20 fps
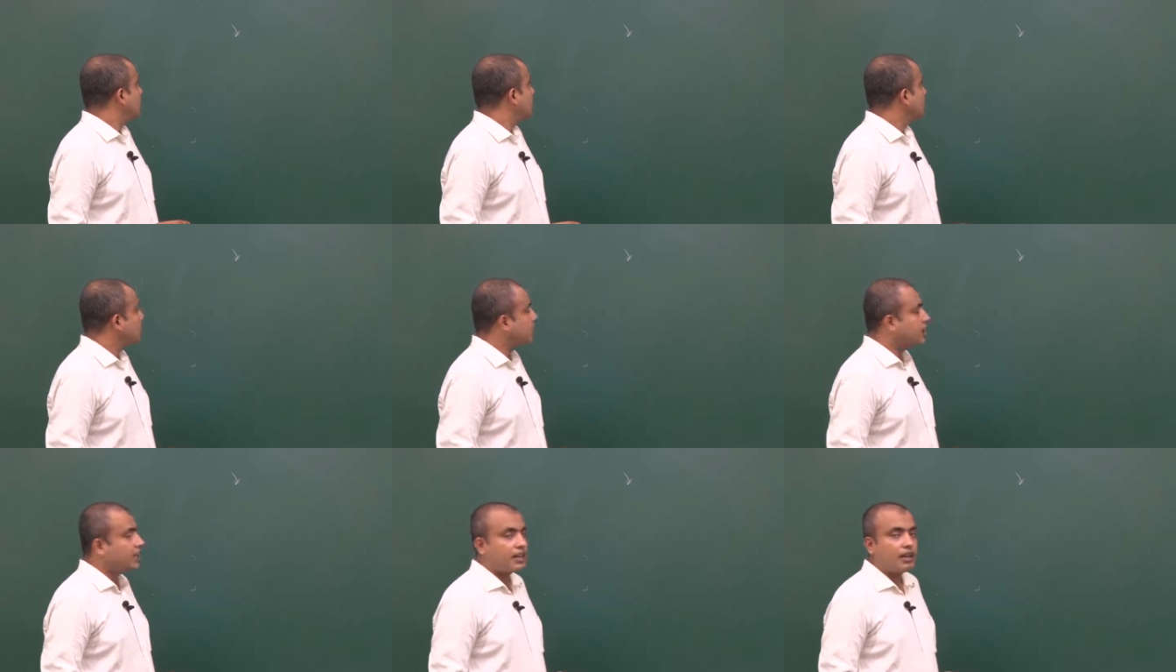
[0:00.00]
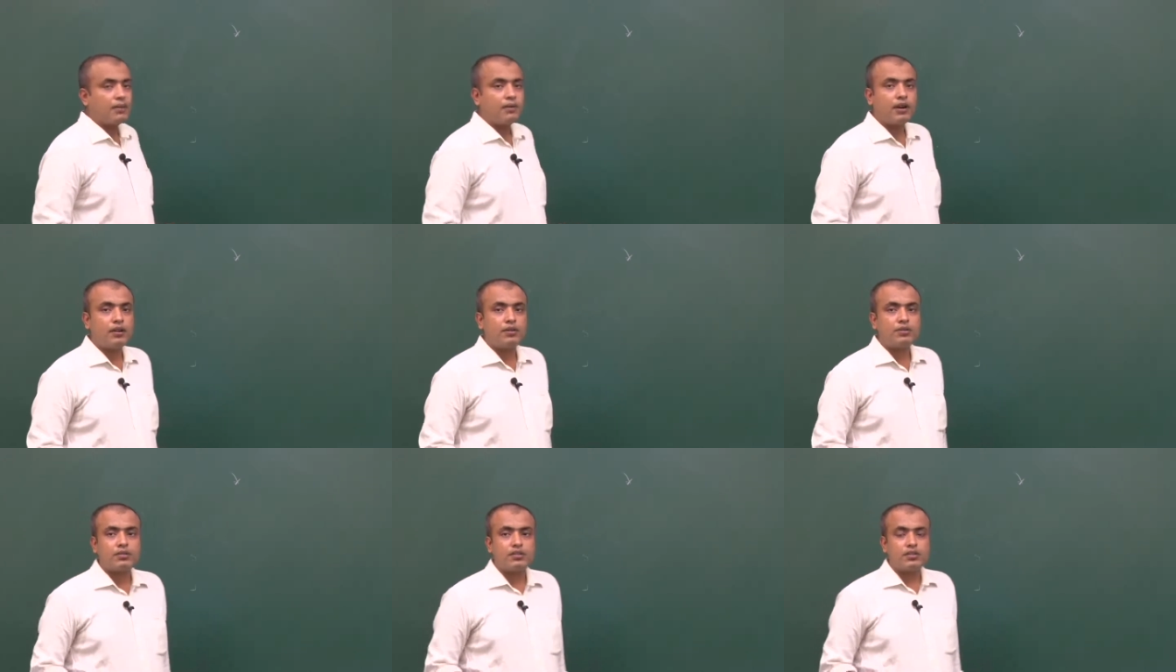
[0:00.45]
think
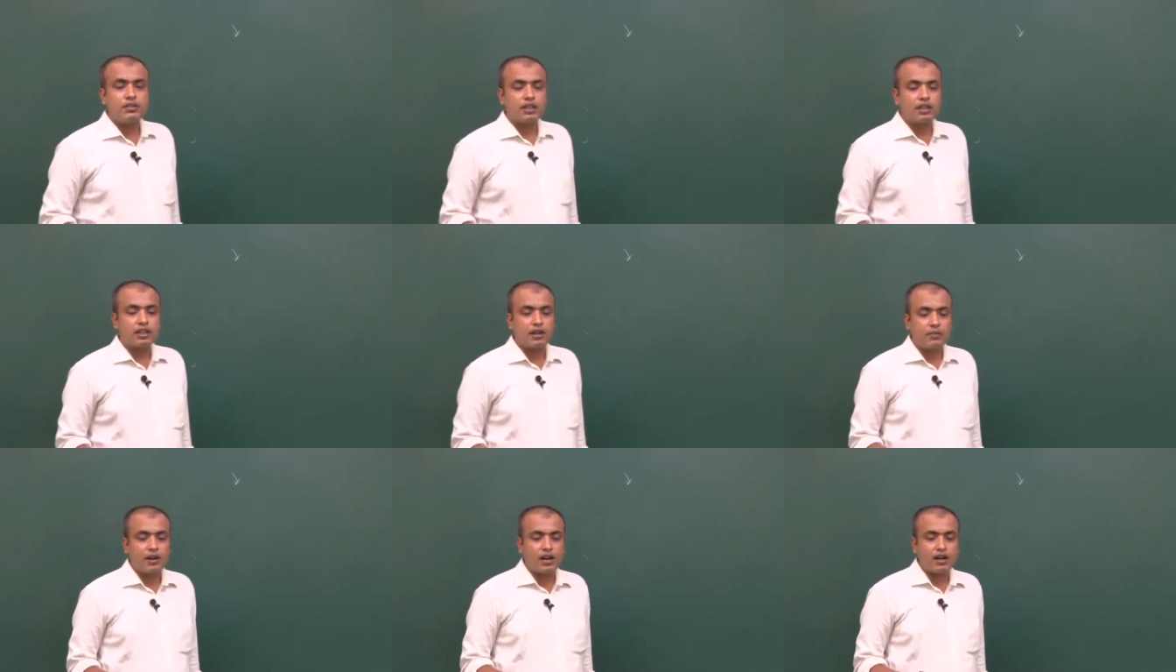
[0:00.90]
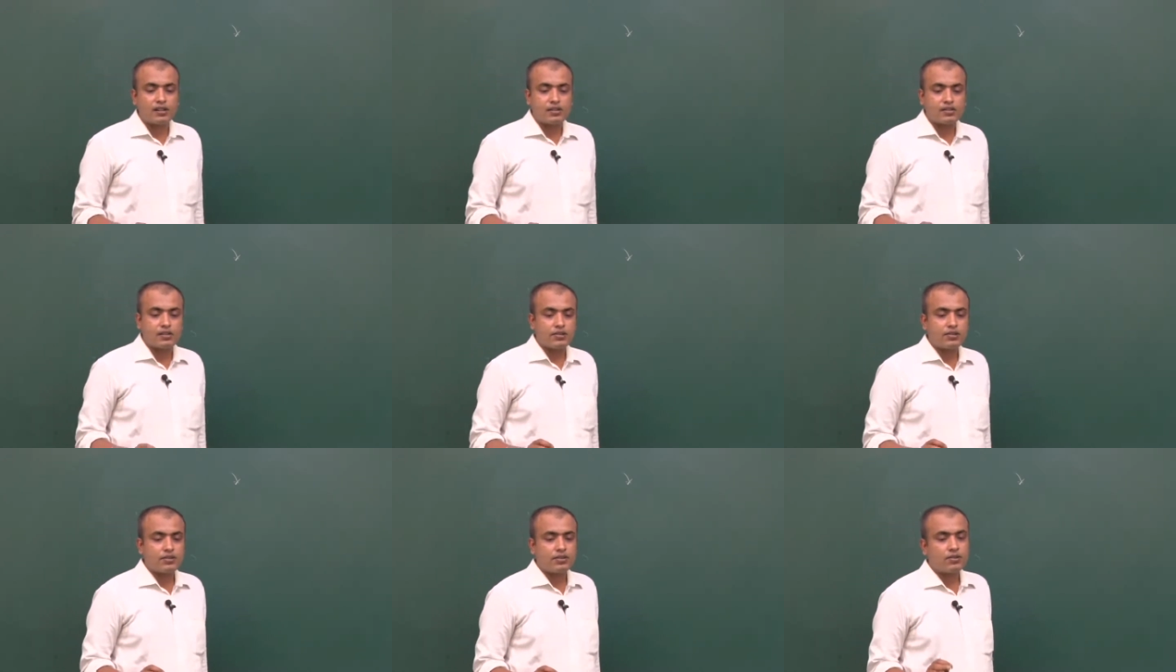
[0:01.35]
about the commands
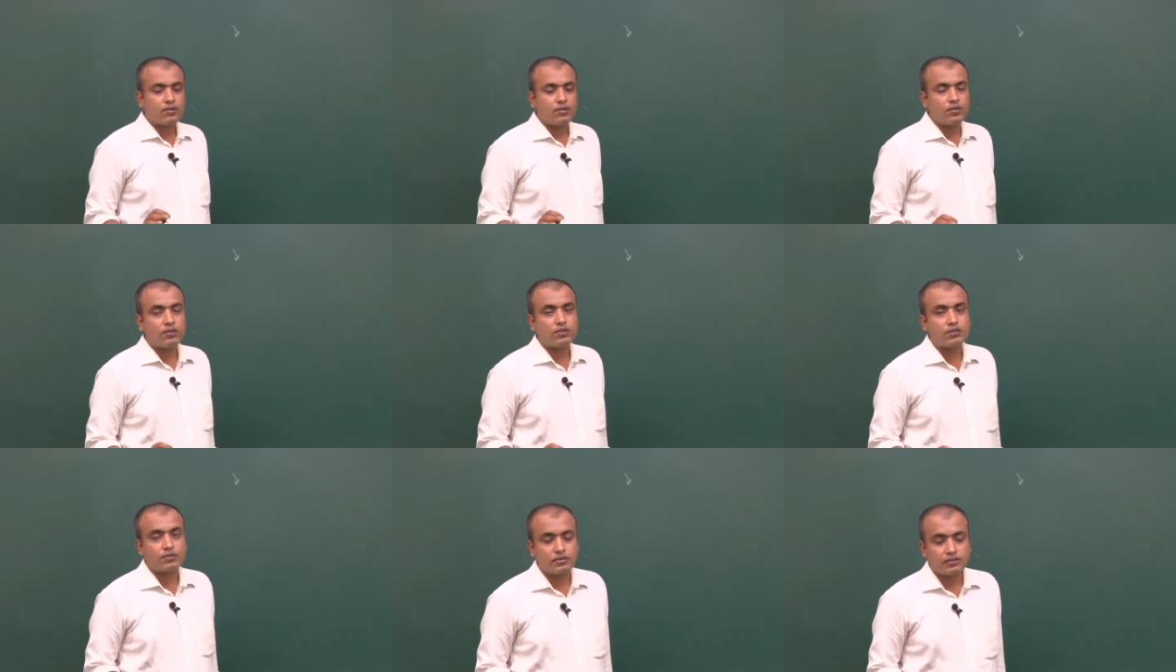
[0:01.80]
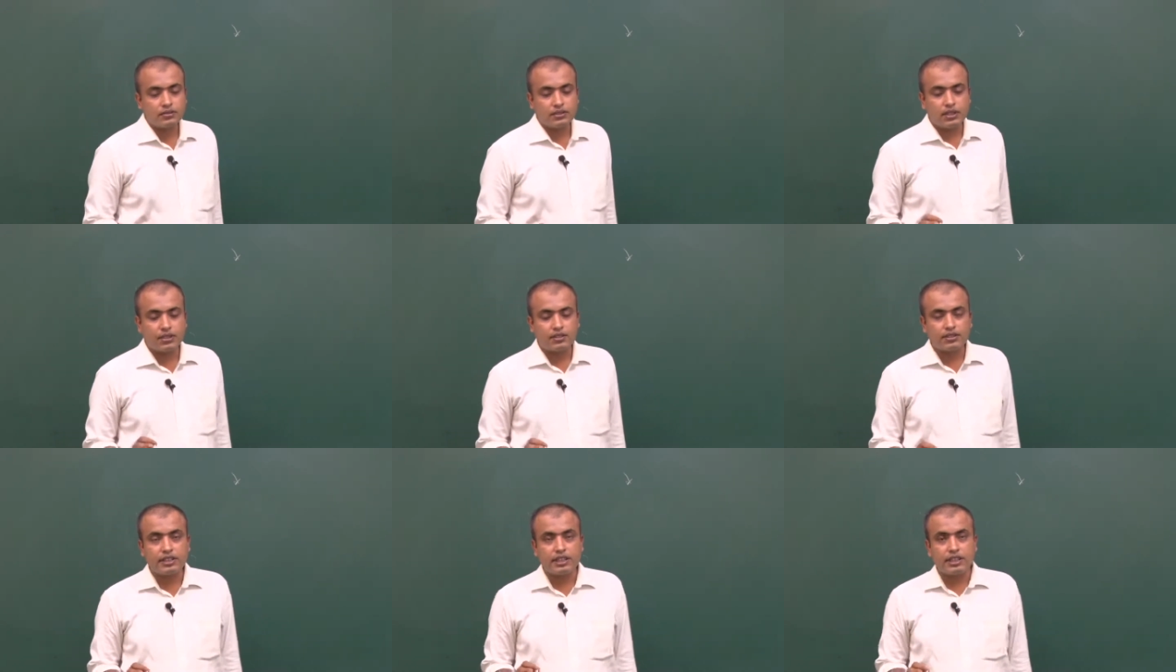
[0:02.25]
on your own
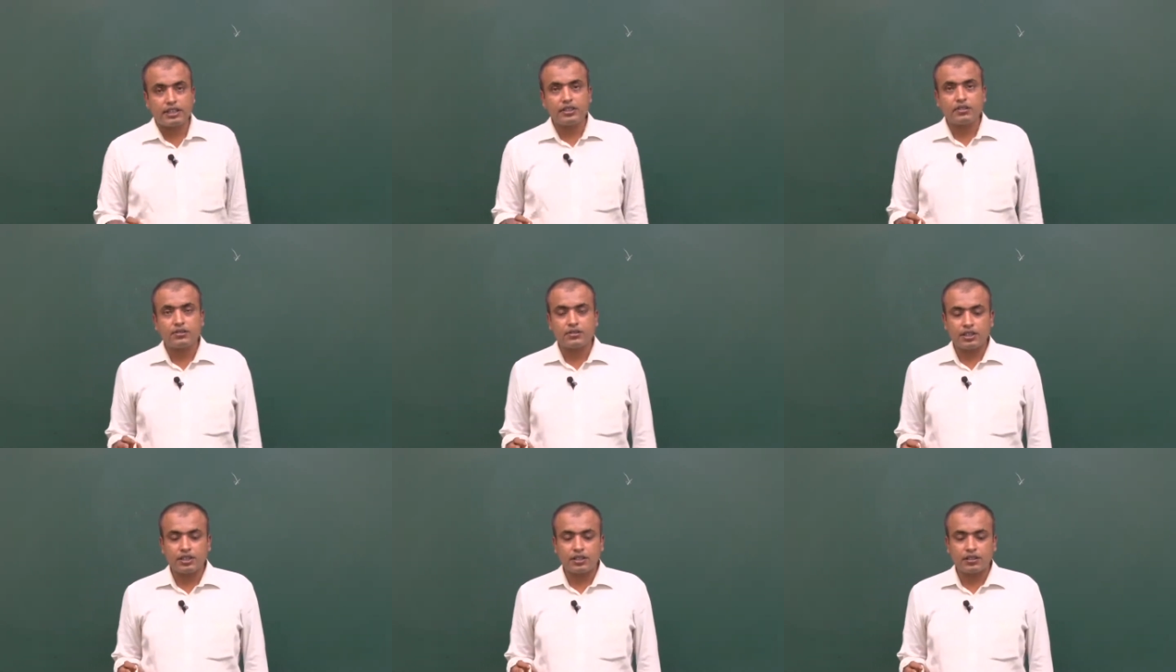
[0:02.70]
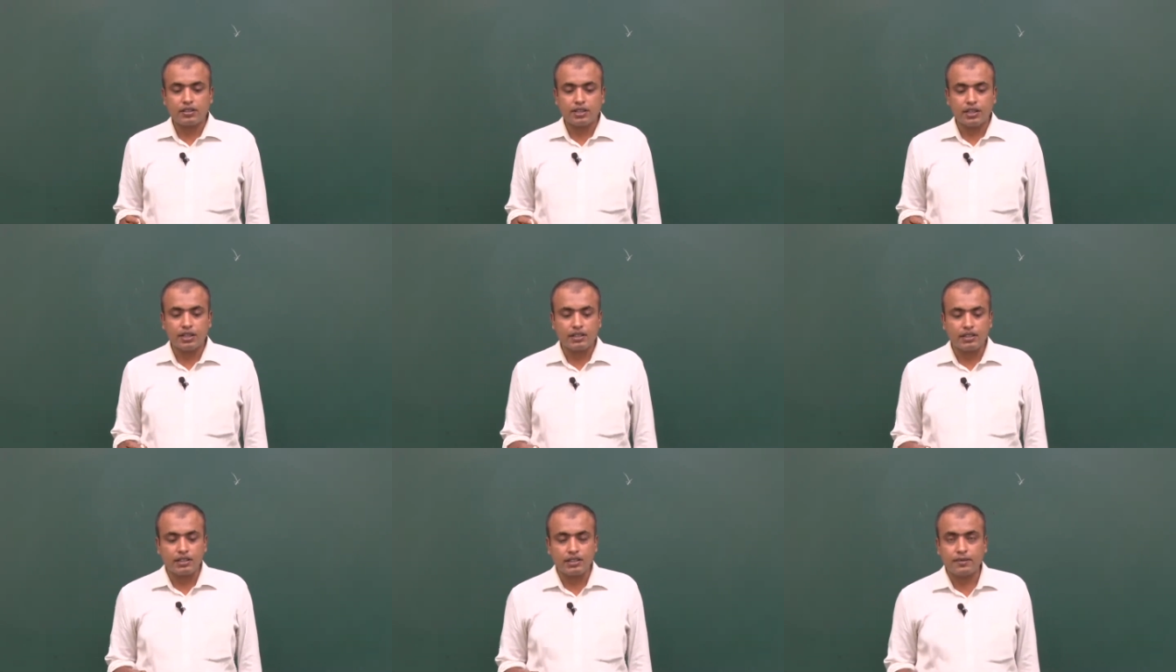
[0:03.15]
without really looking
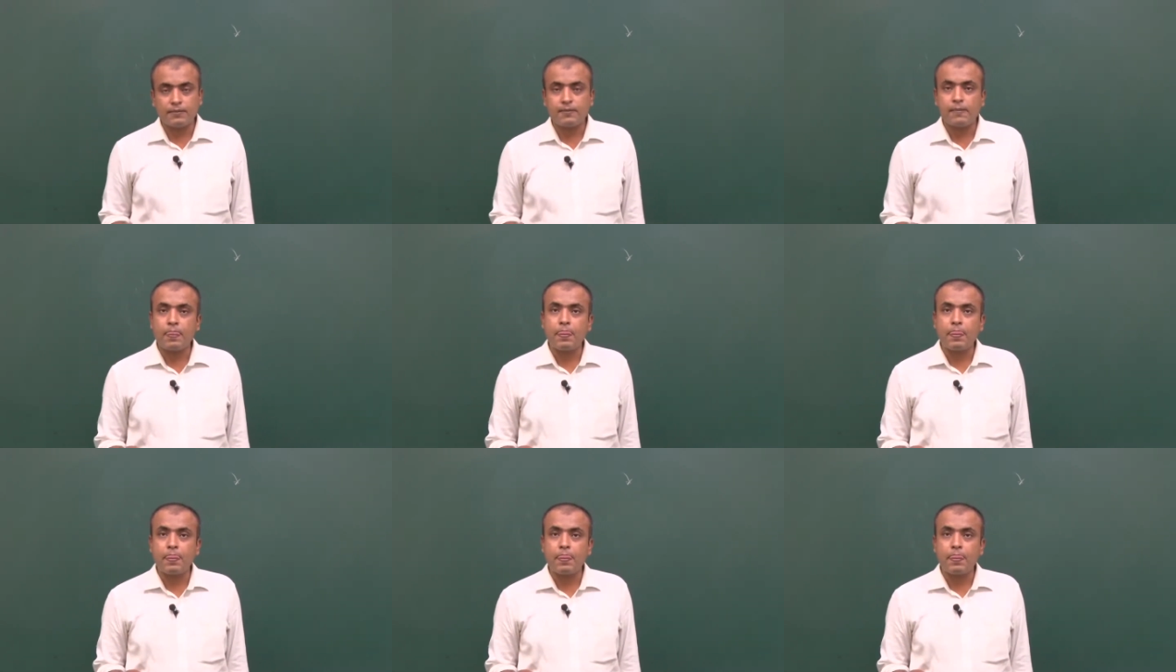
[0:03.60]
at the